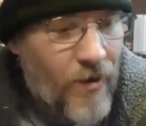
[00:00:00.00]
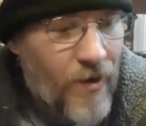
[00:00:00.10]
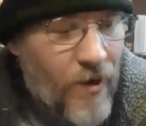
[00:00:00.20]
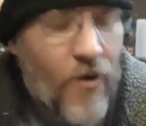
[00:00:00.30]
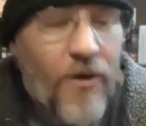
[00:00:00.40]

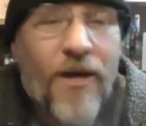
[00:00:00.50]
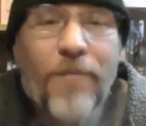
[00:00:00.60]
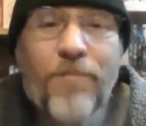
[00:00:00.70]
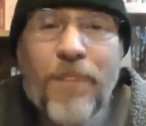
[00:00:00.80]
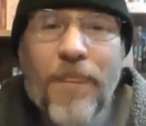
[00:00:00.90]
Oh yeah,
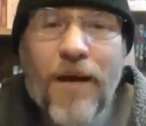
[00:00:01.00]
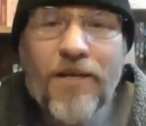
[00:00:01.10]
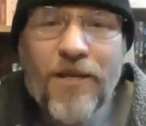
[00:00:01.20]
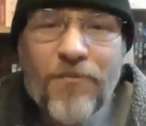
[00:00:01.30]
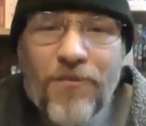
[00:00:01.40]
I
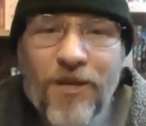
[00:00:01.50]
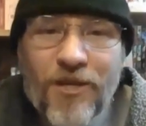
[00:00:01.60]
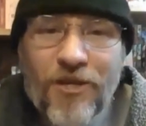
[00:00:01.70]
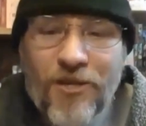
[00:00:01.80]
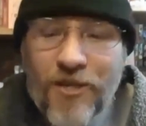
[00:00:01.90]
did
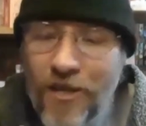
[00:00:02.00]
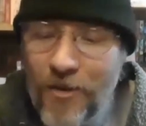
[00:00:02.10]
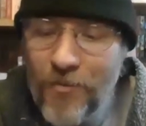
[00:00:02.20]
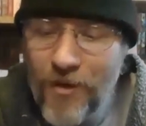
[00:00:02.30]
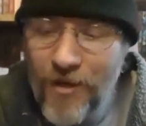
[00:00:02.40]
finish
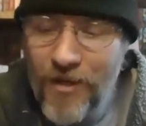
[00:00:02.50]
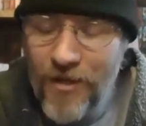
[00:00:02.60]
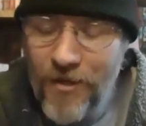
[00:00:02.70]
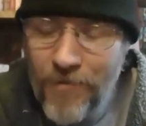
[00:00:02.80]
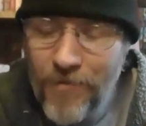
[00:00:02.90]
reading.